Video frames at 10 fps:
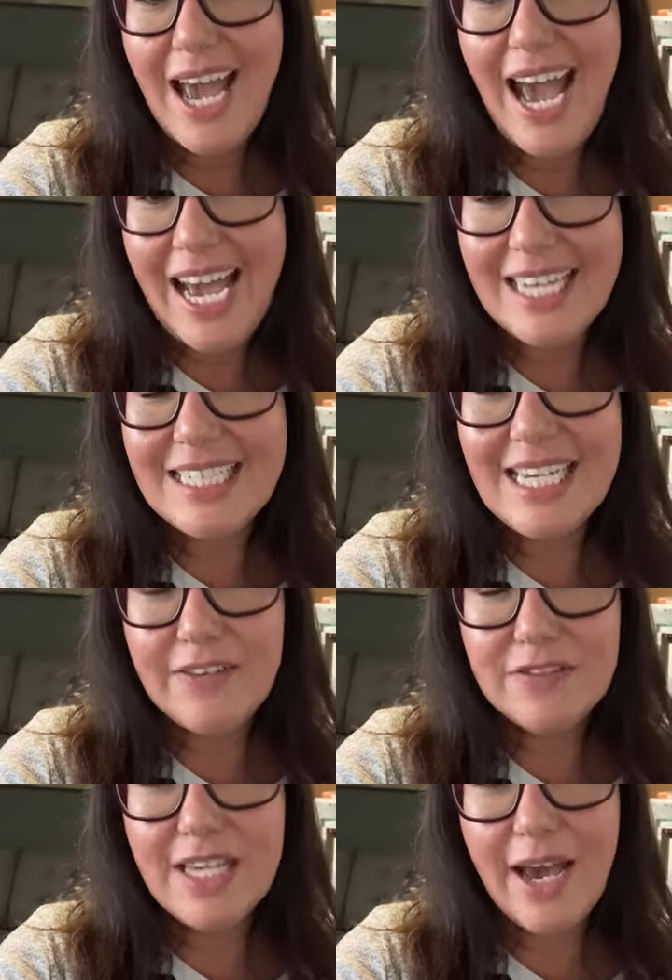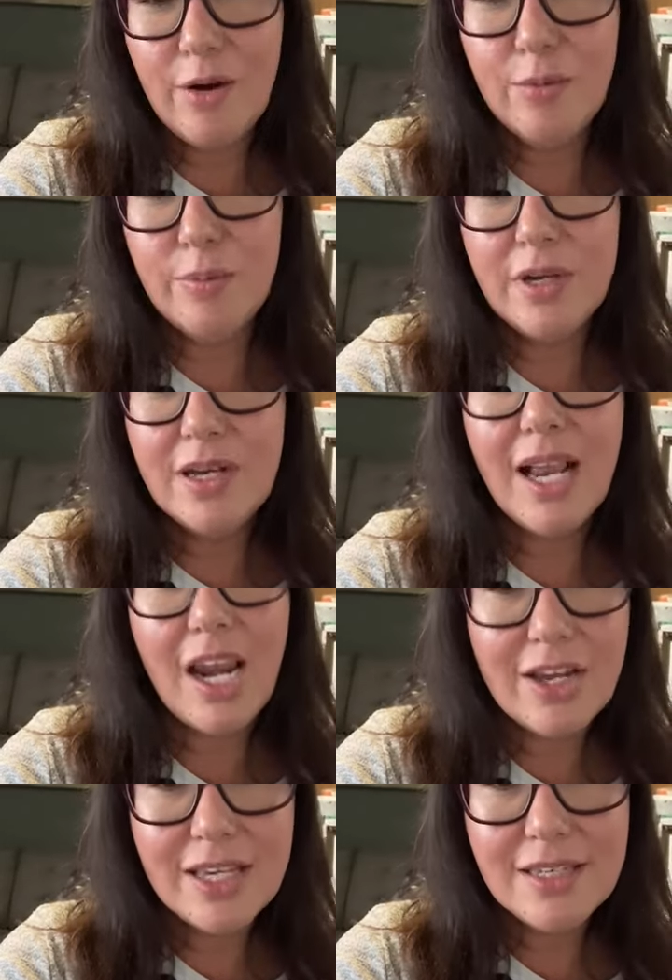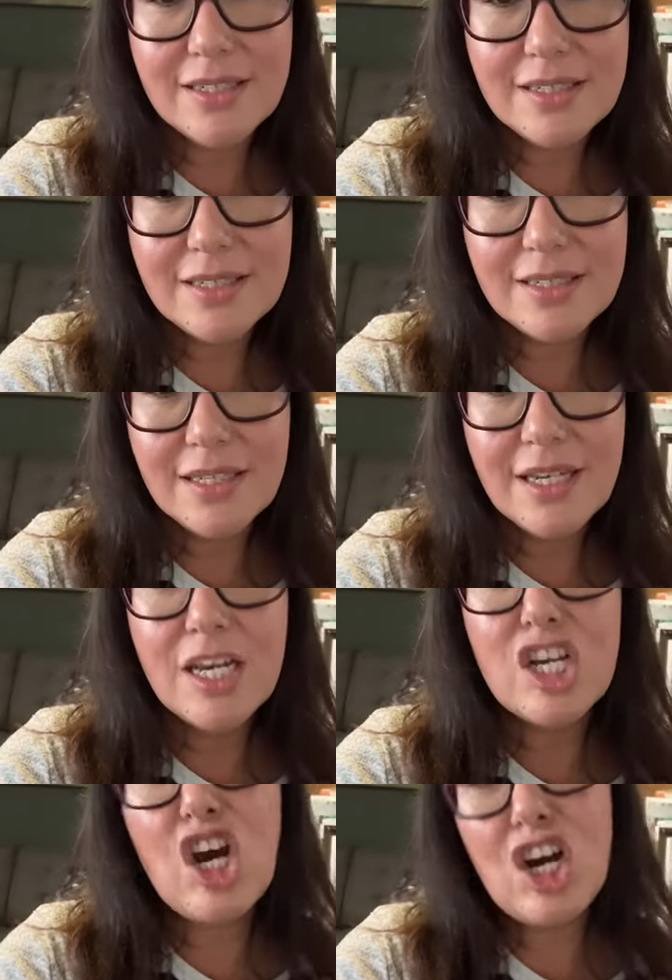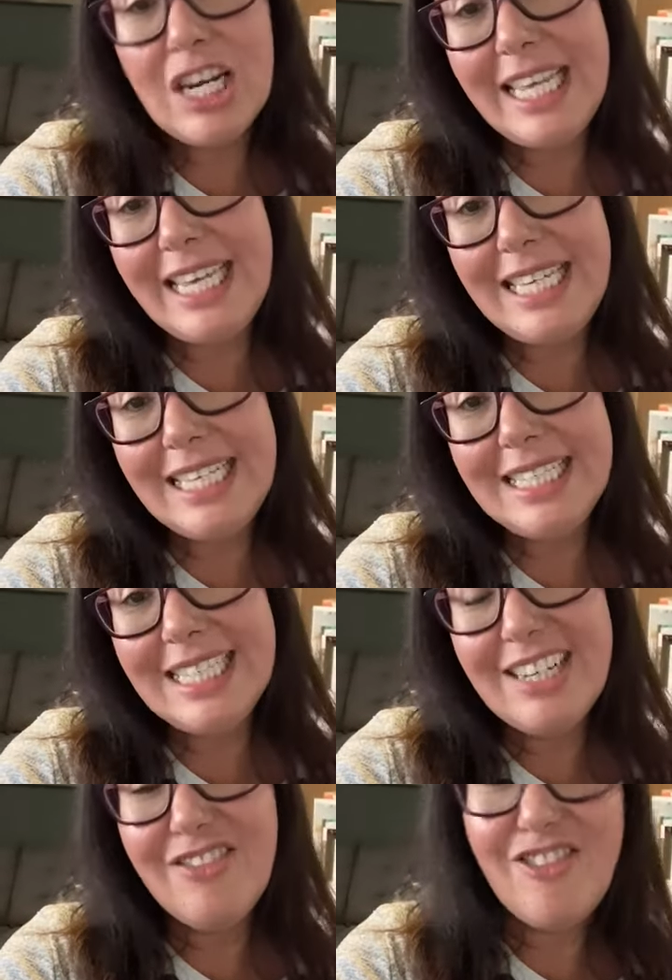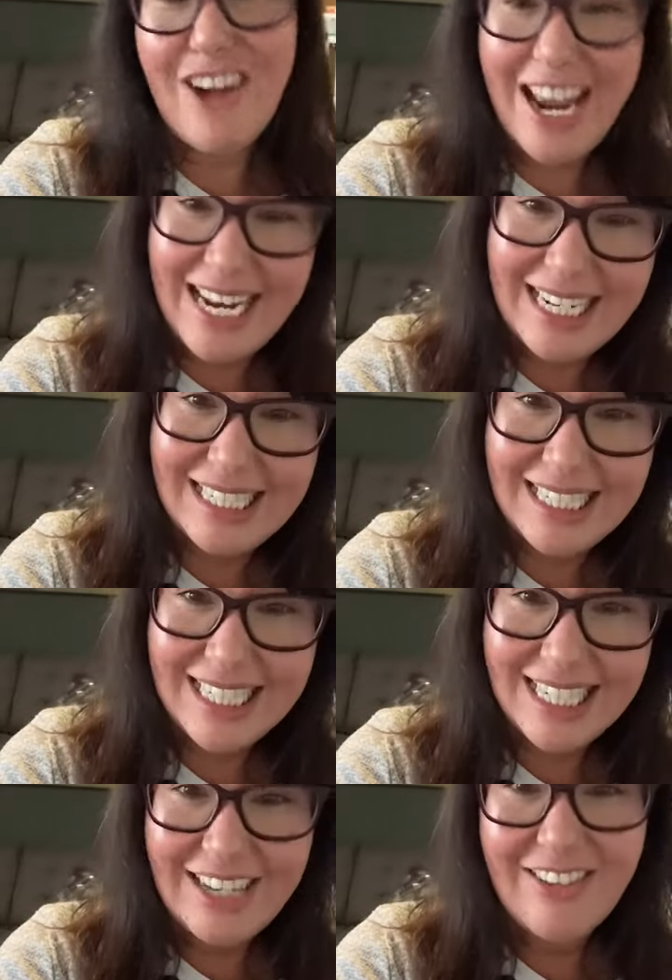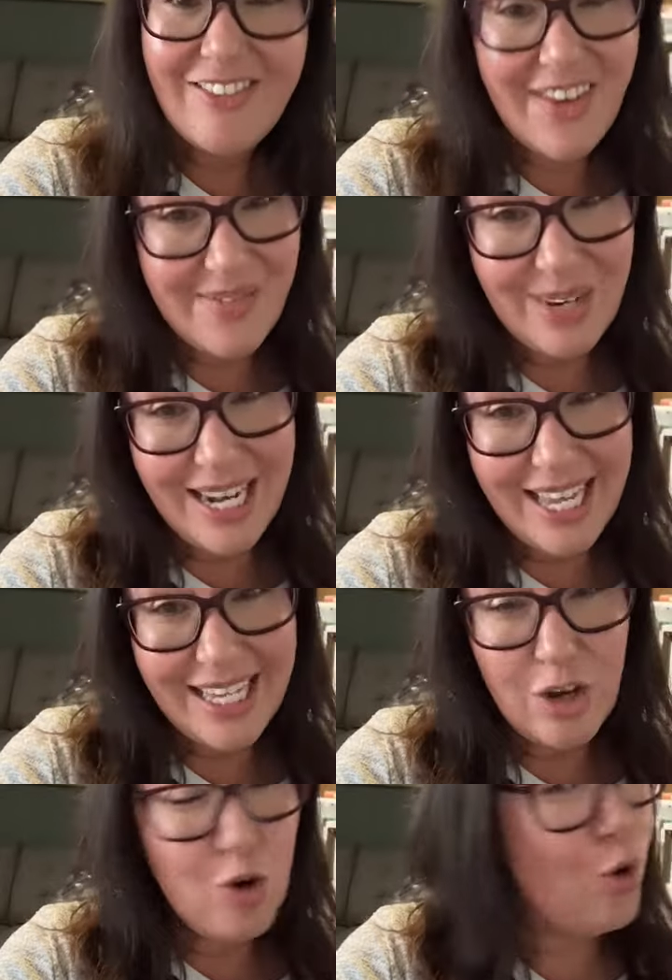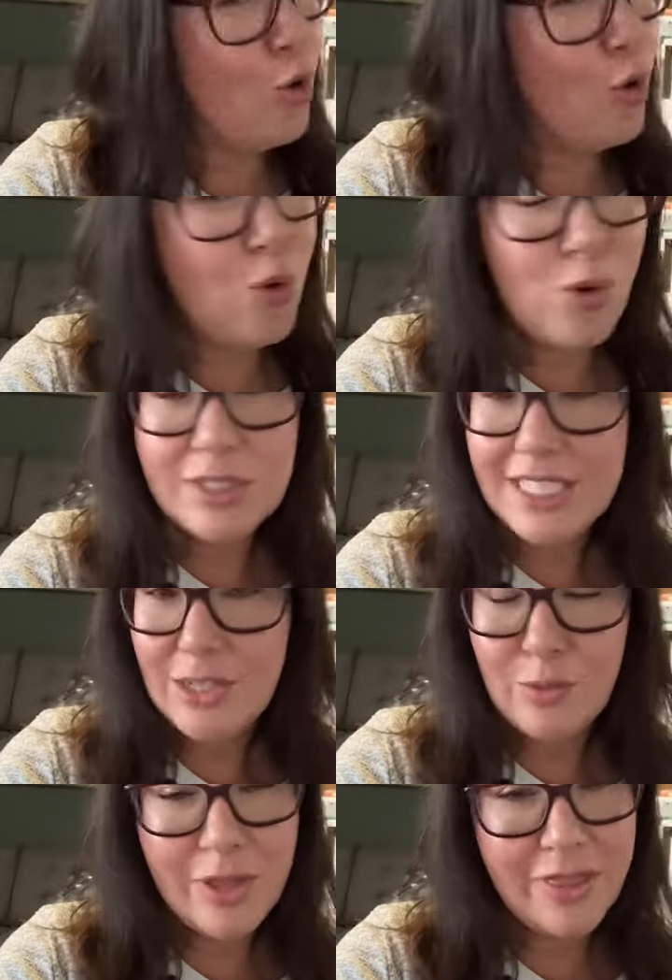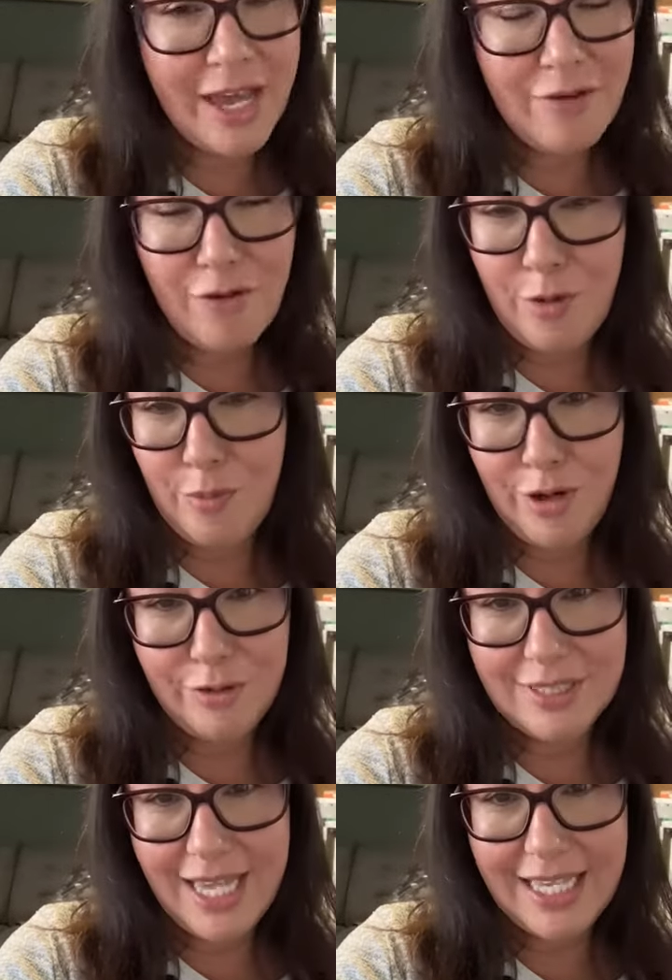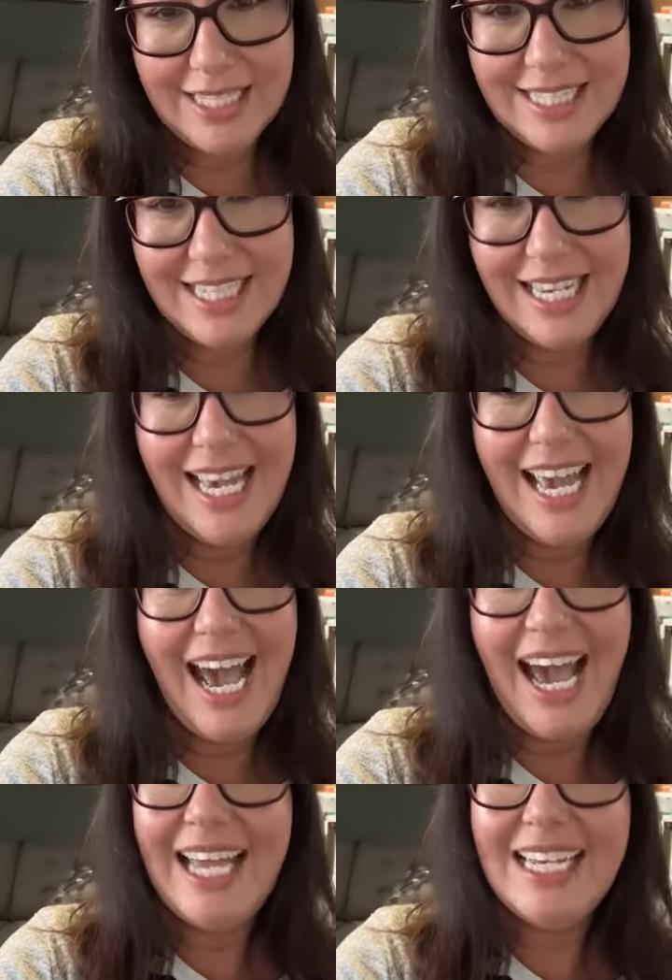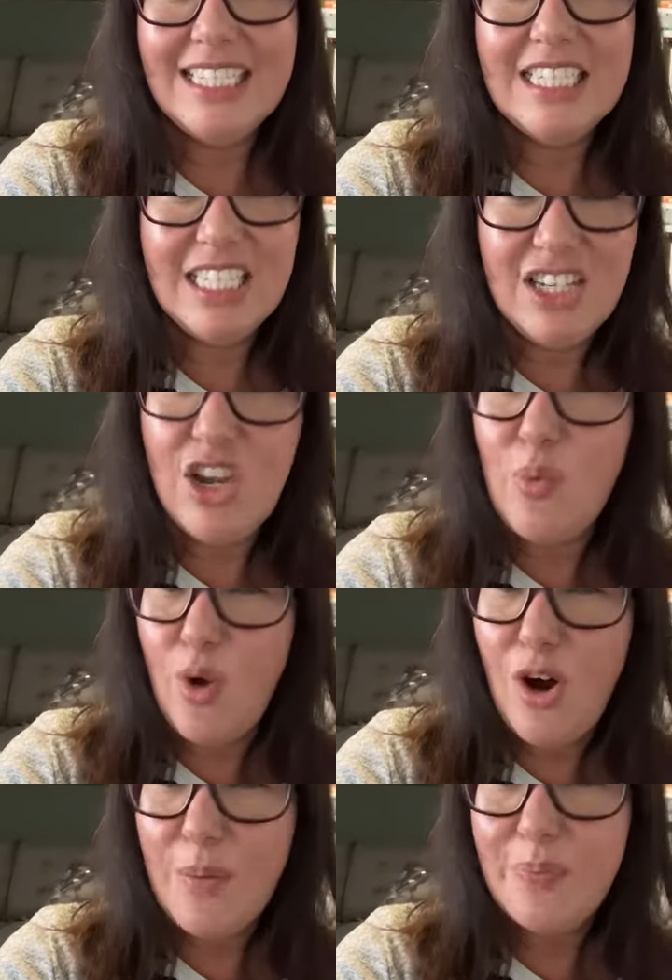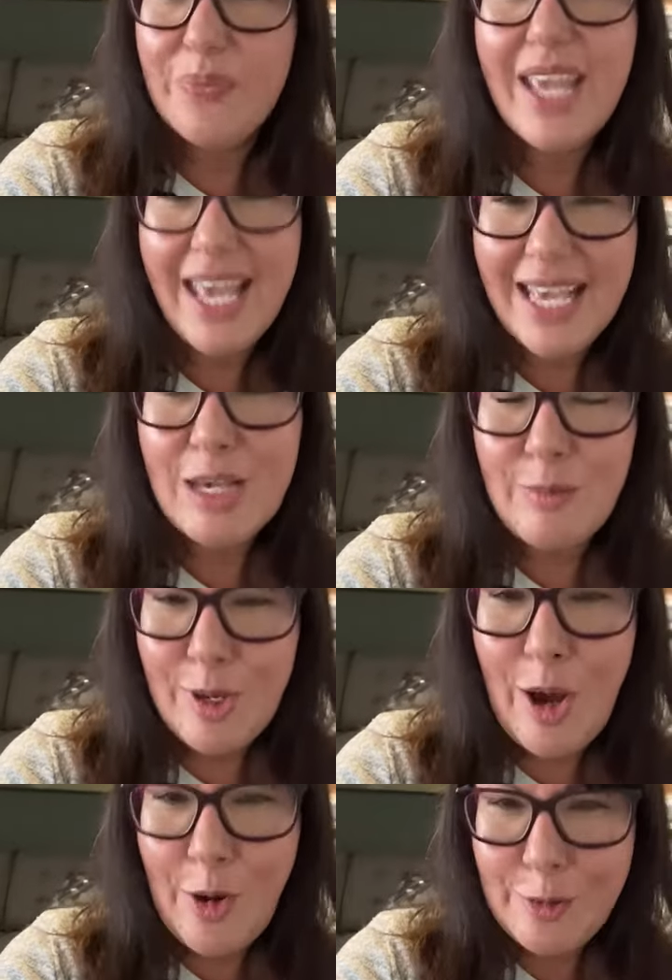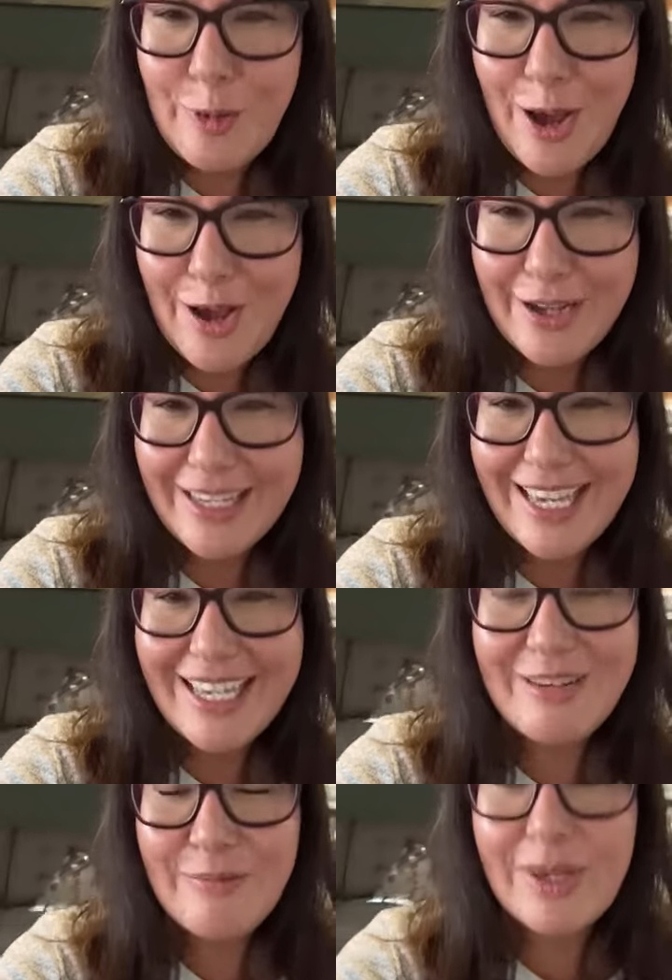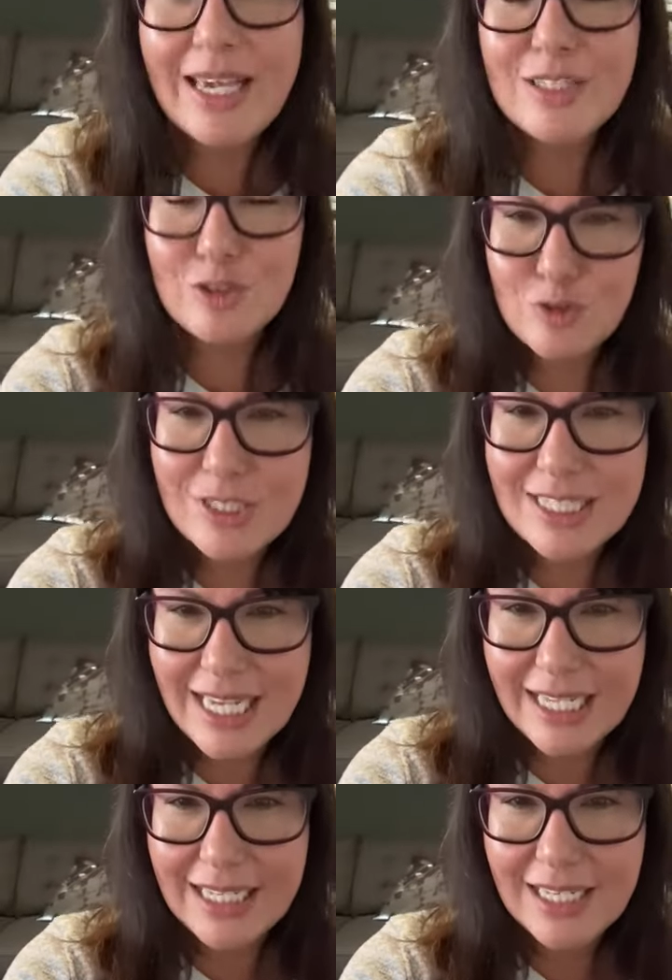and have to help clients, colleagues, friends, family all deal with their own process. And you know what? It can be hard work. It can be exhausting.